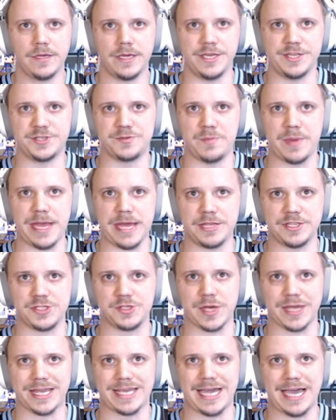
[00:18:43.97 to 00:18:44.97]
his man,
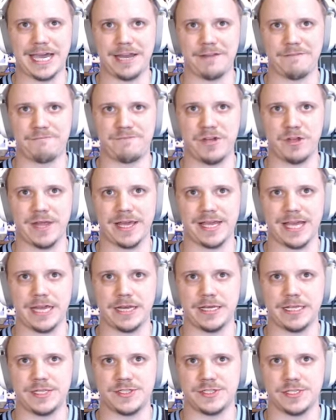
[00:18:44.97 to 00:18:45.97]
so I kind of feel like
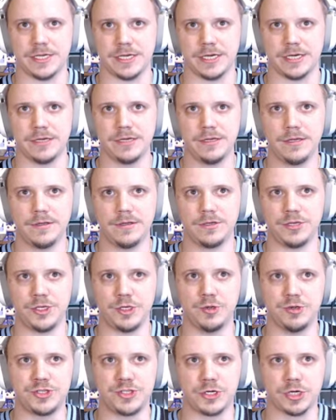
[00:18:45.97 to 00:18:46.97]
I need to
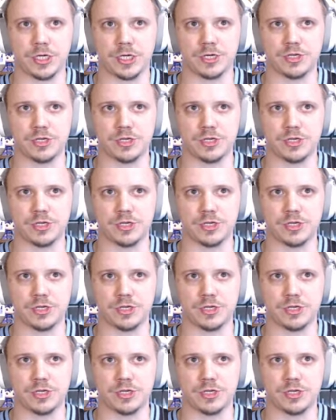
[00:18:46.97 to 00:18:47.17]
user